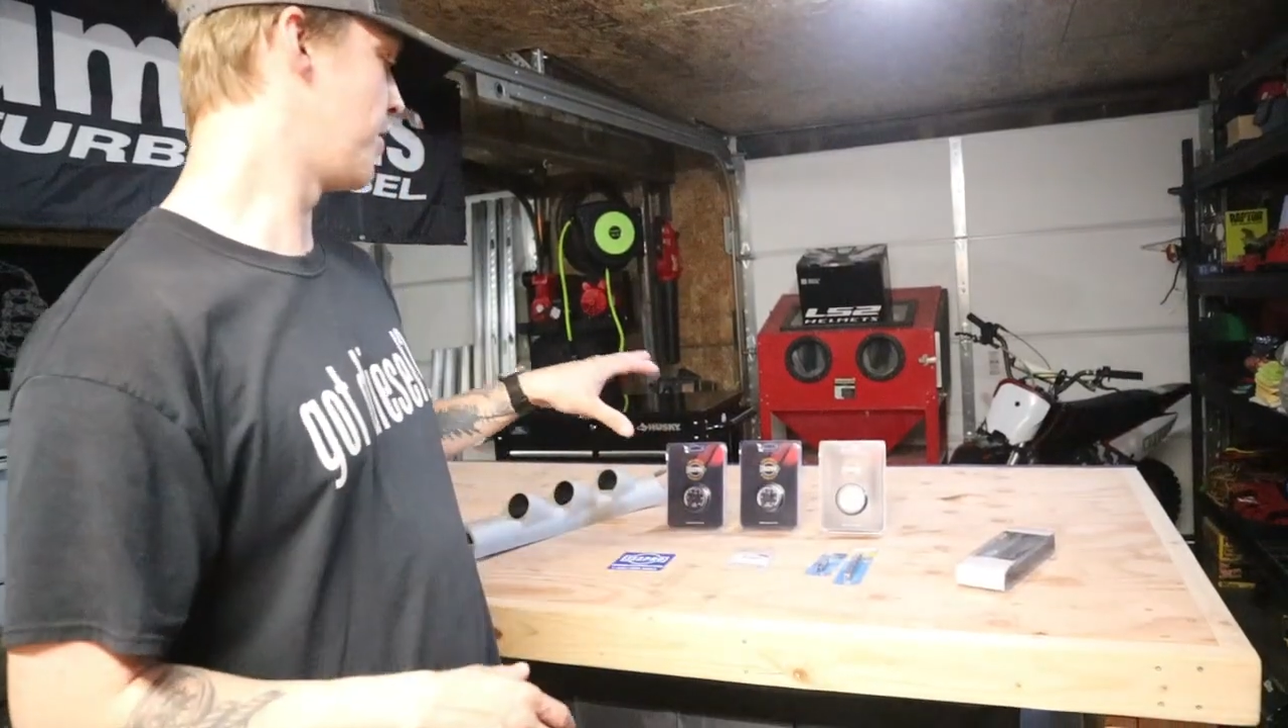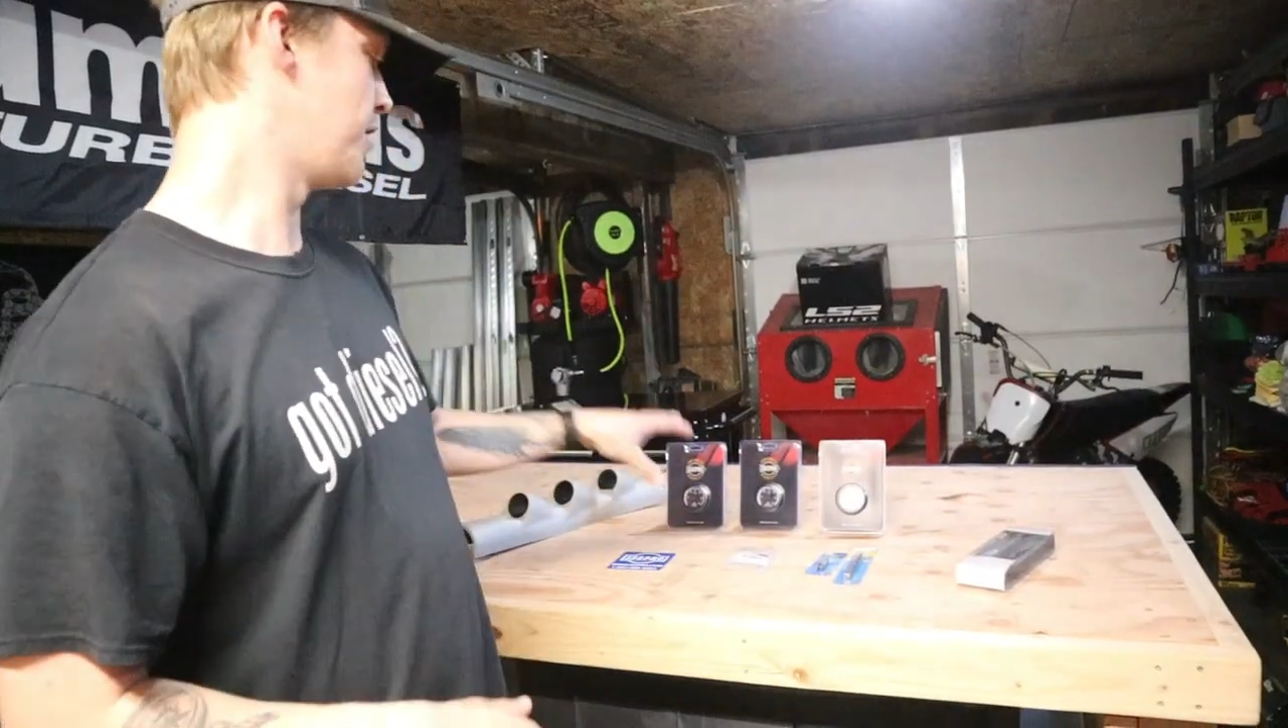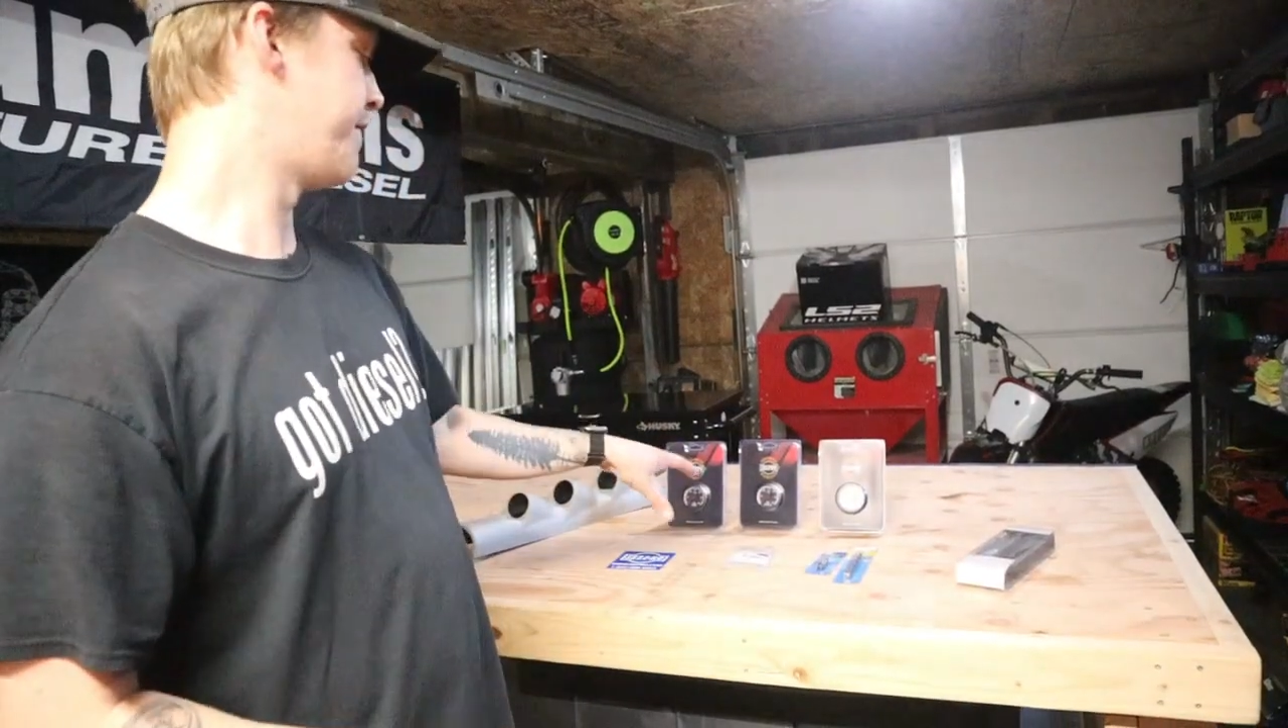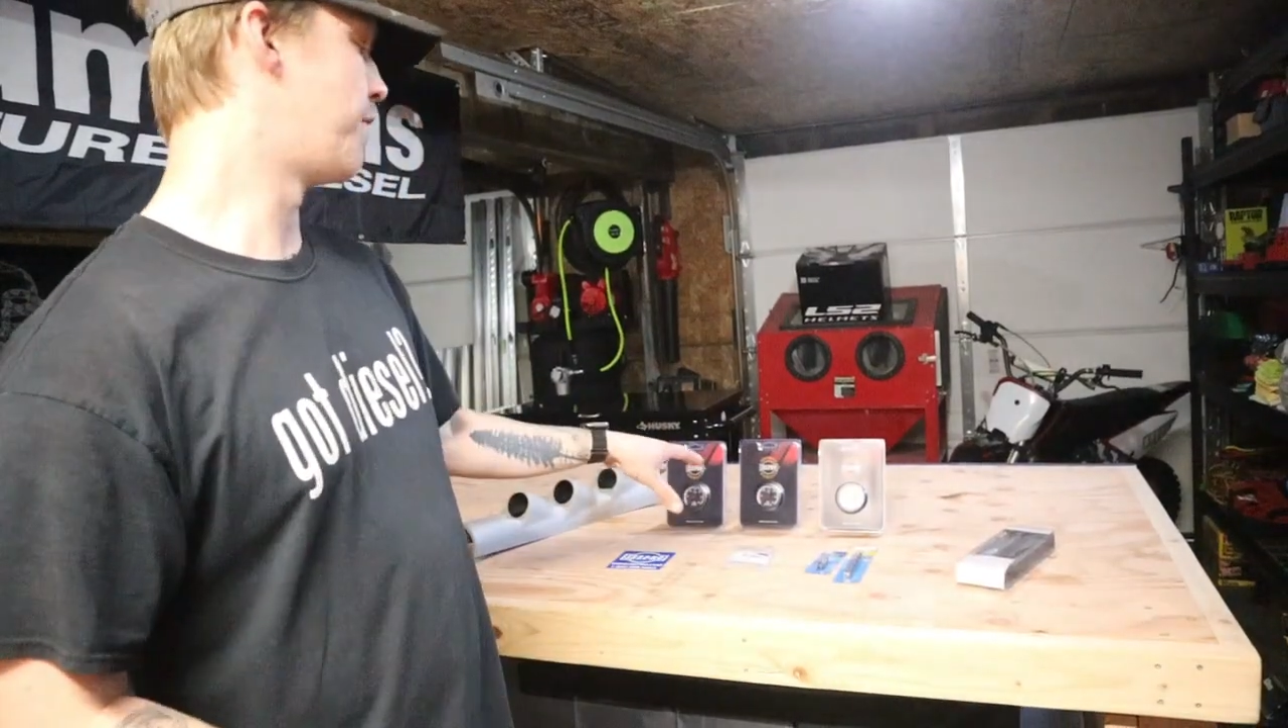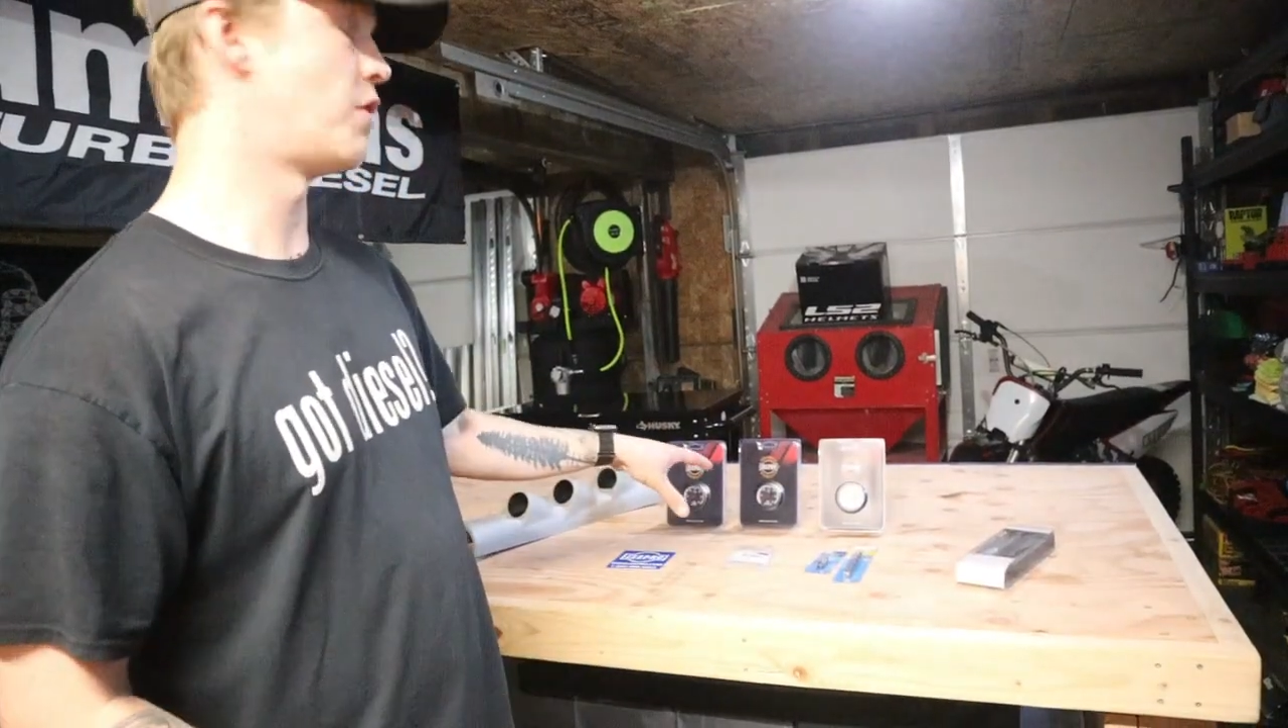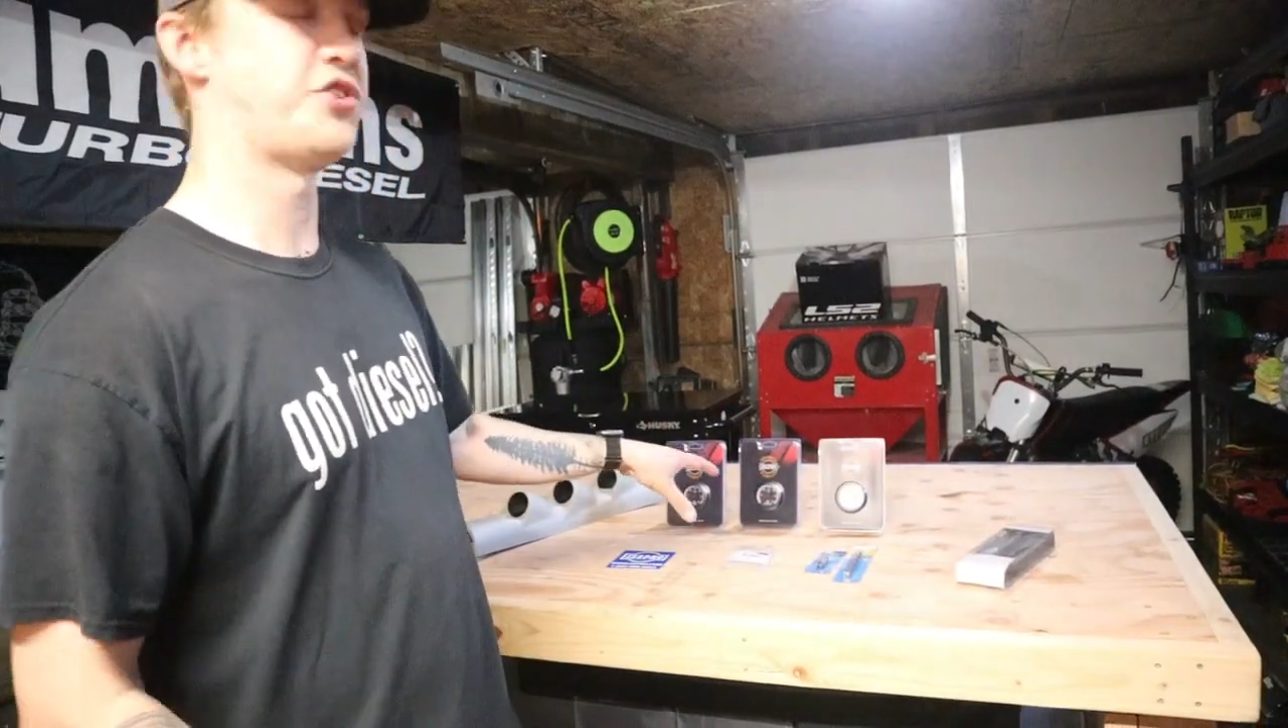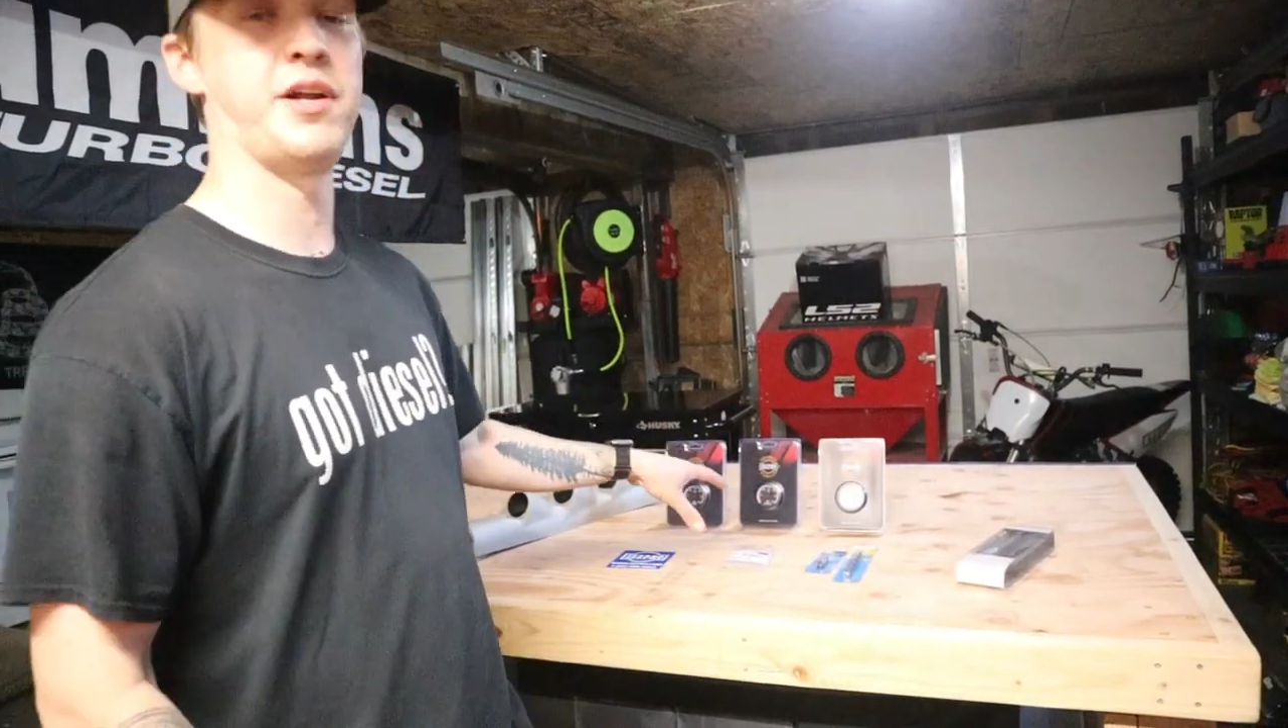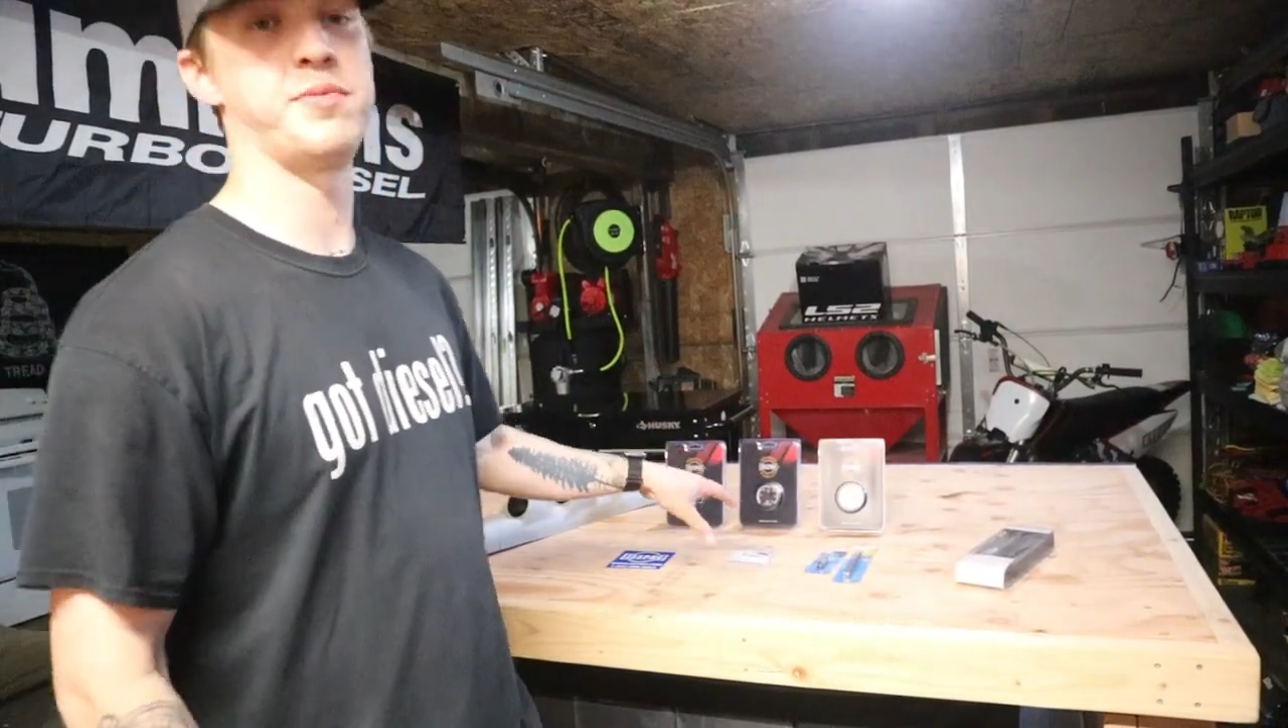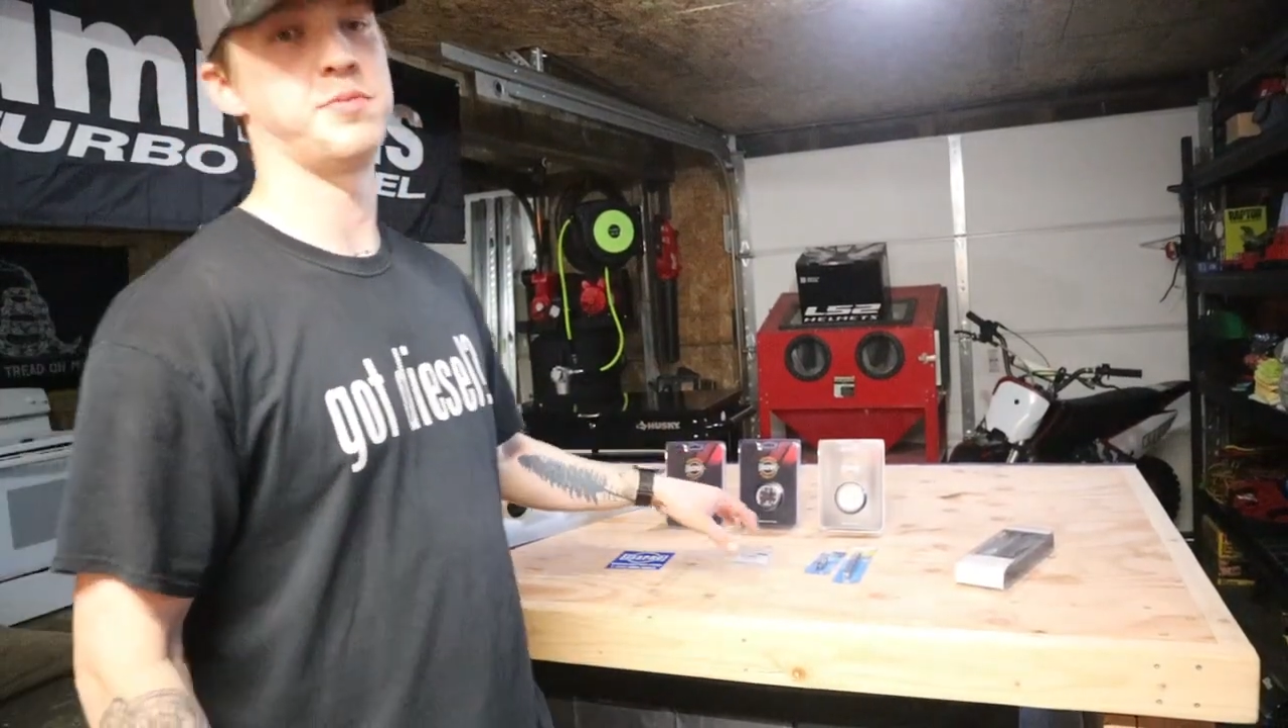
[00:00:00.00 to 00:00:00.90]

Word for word: for getting the Fortune up with